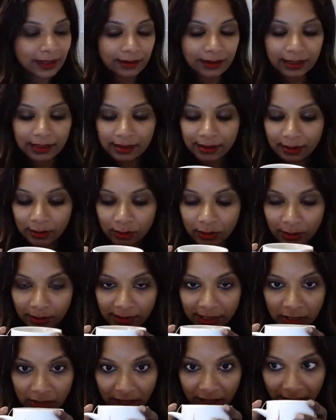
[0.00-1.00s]
is a little
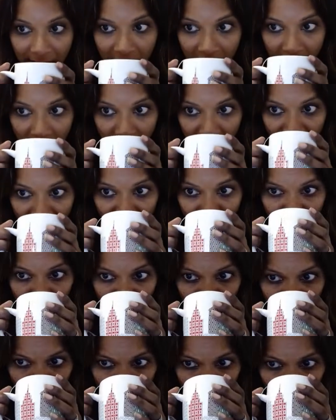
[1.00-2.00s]
bit dry here.
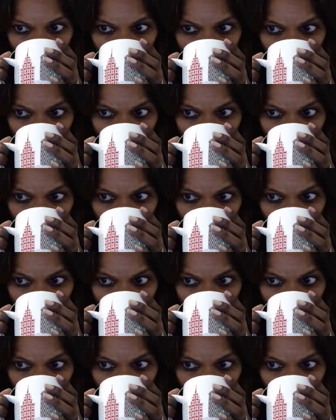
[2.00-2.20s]
All